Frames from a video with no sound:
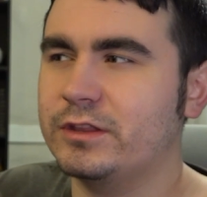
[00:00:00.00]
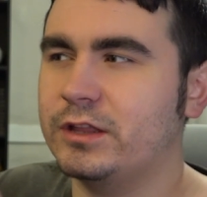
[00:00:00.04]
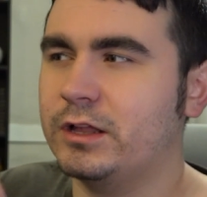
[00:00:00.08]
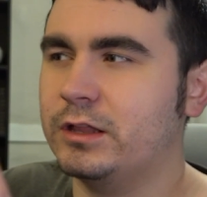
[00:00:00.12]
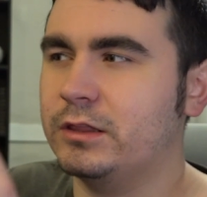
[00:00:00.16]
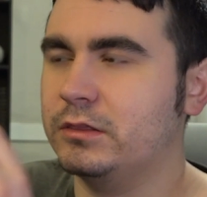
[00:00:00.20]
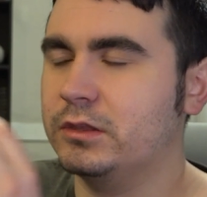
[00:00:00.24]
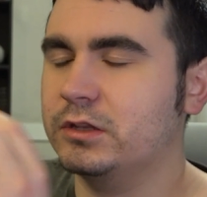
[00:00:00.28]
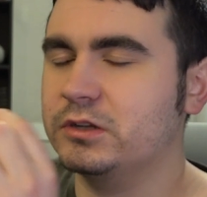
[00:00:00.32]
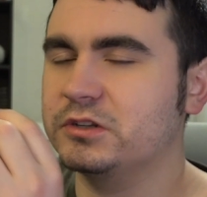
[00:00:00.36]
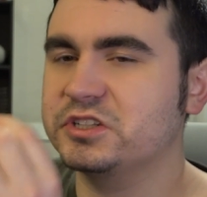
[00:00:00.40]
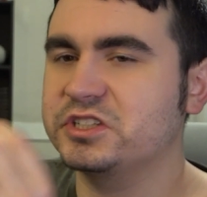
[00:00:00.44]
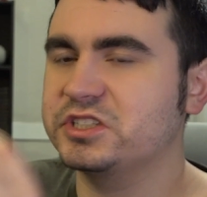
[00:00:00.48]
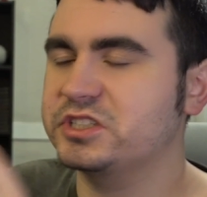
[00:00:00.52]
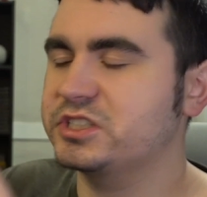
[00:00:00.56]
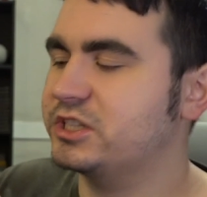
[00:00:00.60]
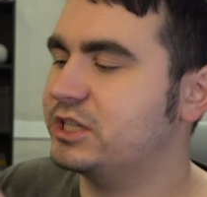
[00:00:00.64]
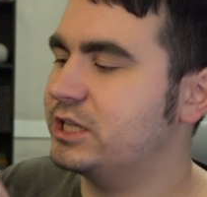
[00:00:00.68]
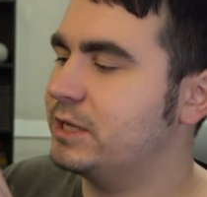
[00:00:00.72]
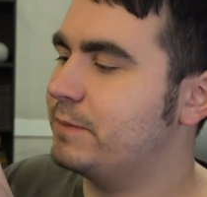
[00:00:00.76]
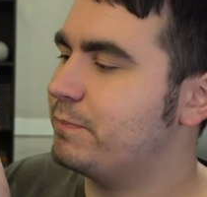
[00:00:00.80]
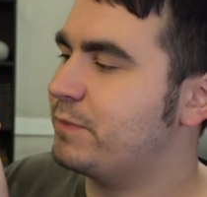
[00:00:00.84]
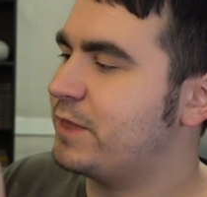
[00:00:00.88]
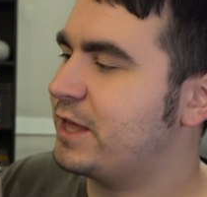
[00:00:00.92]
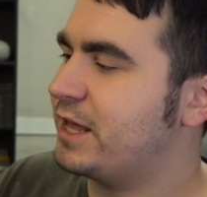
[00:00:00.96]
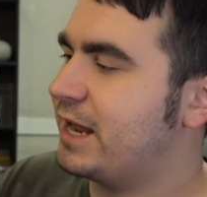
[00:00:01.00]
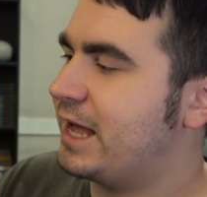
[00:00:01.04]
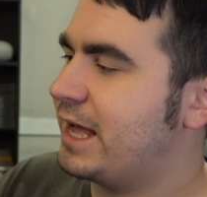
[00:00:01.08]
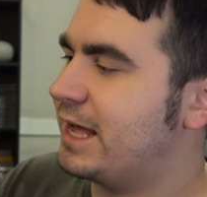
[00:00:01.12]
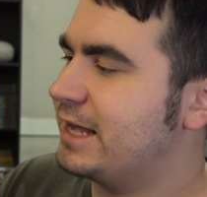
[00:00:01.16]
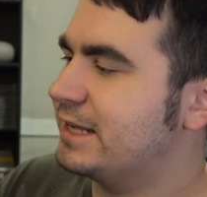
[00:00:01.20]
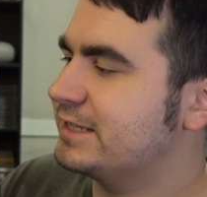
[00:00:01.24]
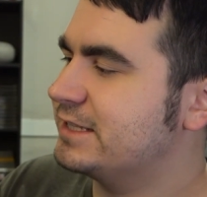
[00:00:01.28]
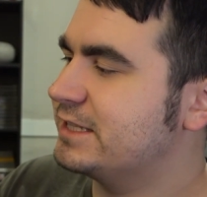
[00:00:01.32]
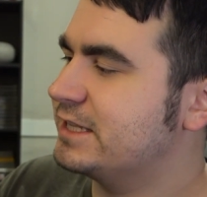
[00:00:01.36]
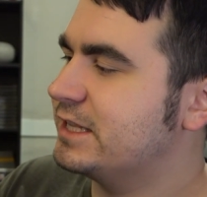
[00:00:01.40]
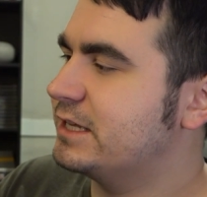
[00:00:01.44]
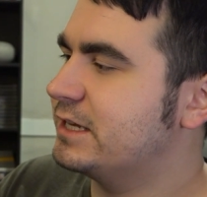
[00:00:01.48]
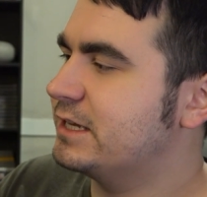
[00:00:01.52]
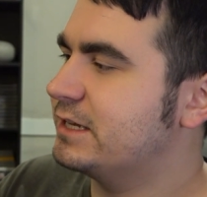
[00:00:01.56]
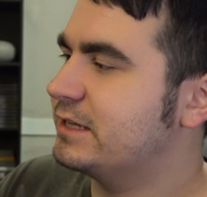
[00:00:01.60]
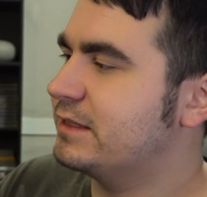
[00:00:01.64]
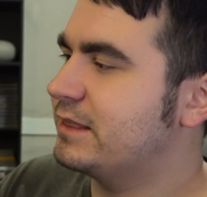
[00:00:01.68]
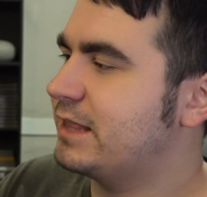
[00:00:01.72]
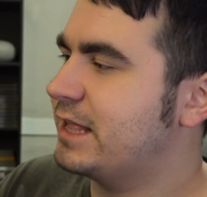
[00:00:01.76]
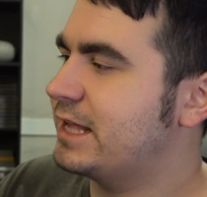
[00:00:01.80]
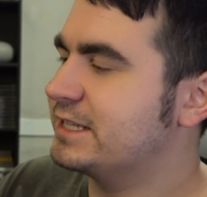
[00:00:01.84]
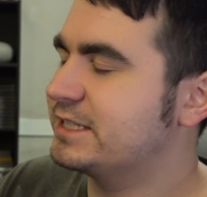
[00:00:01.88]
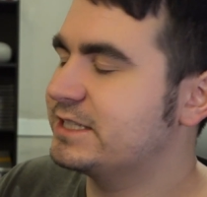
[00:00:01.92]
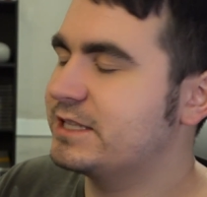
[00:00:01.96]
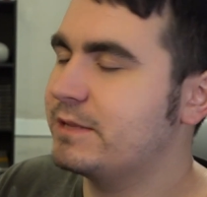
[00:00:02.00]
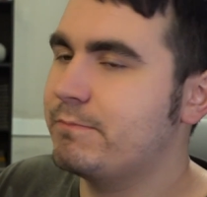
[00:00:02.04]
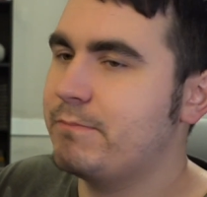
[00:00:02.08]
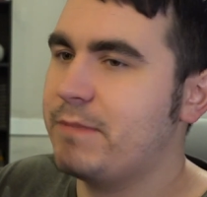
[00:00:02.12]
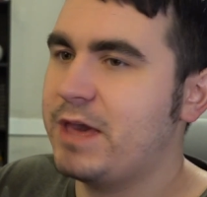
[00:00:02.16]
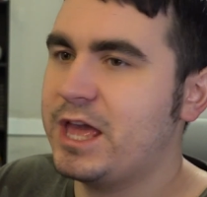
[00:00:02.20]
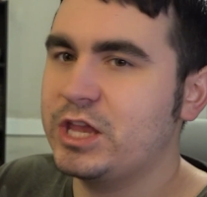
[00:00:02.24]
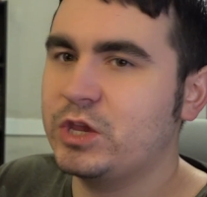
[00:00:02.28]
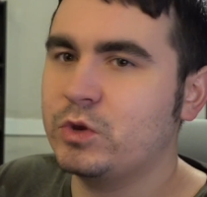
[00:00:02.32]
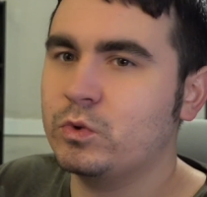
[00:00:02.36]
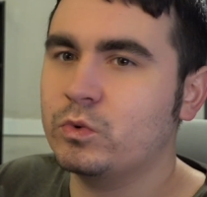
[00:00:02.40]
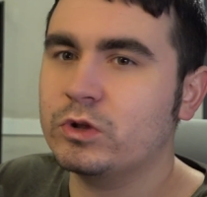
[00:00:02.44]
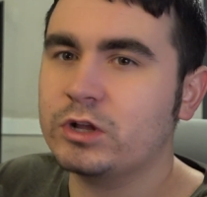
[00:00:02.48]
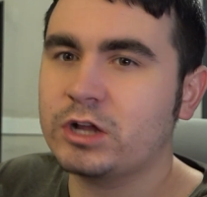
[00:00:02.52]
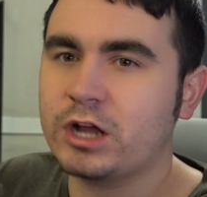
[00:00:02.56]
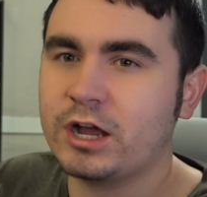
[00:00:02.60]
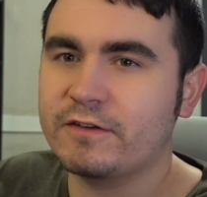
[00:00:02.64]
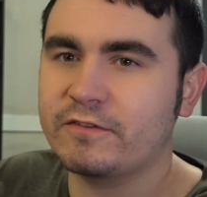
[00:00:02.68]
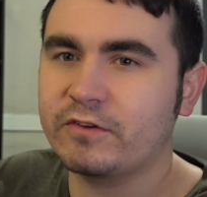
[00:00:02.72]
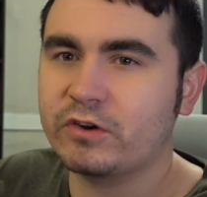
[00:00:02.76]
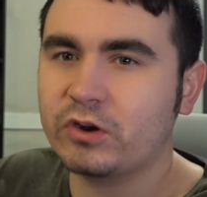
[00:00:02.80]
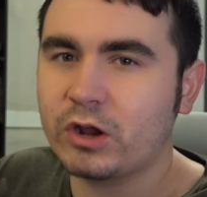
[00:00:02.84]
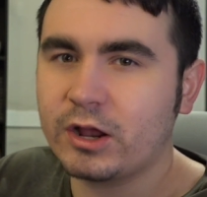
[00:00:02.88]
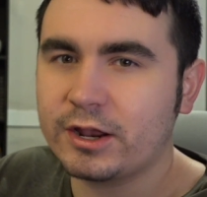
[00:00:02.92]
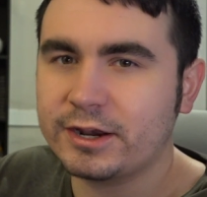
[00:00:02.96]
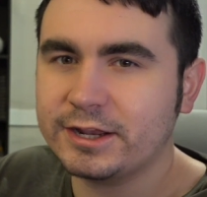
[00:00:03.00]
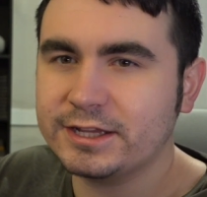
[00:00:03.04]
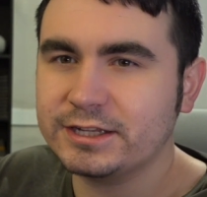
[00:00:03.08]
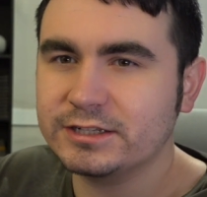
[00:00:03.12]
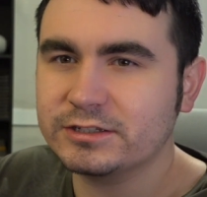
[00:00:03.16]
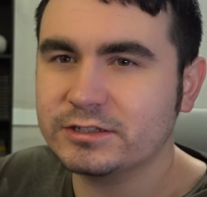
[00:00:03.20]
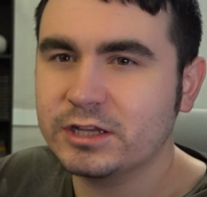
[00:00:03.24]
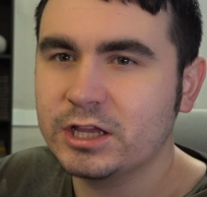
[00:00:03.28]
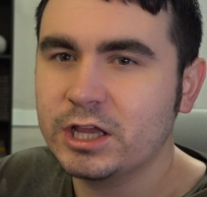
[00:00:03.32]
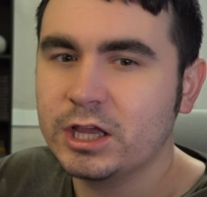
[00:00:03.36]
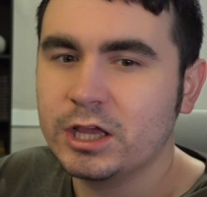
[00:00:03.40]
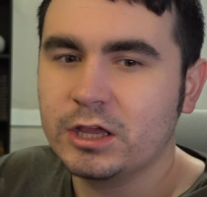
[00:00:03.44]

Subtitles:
a little slip that has the manual cover on it.